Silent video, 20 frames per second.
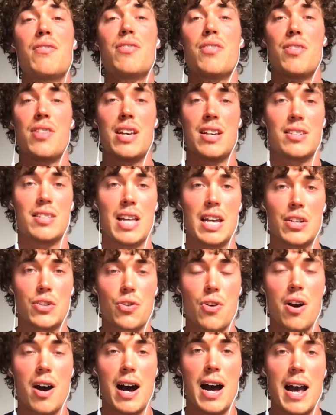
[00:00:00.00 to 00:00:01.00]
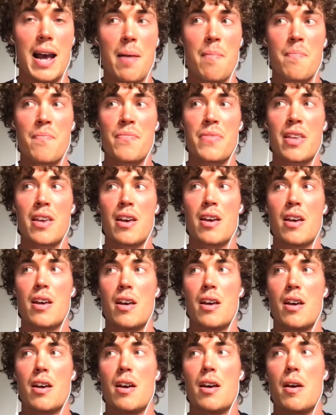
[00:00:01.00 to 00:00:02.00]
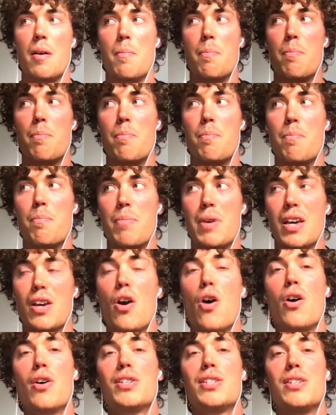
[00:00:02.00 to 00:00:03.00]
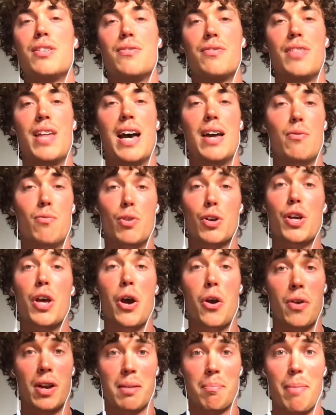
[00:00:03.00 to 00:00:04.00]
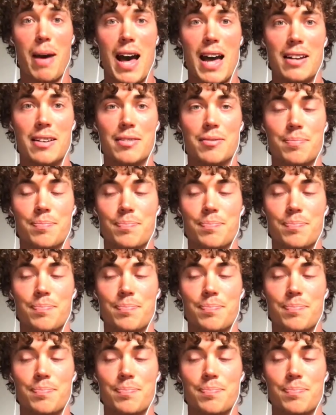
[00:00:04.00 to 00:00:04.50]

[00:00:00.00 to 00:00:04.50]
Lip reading: the things they try because of that recurring pattern.